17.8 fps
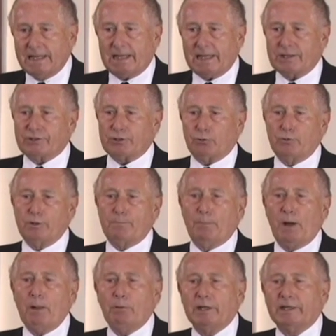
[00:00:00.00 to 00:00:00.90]
as a
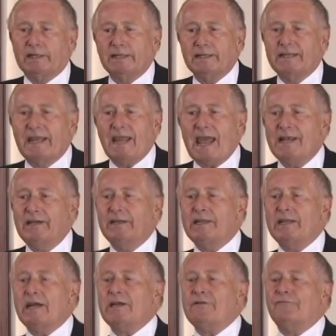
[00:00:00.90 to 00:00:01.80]
Republican
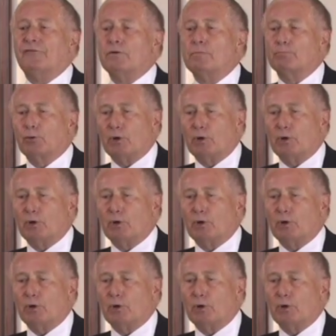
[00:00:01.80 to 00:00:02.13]
candidate for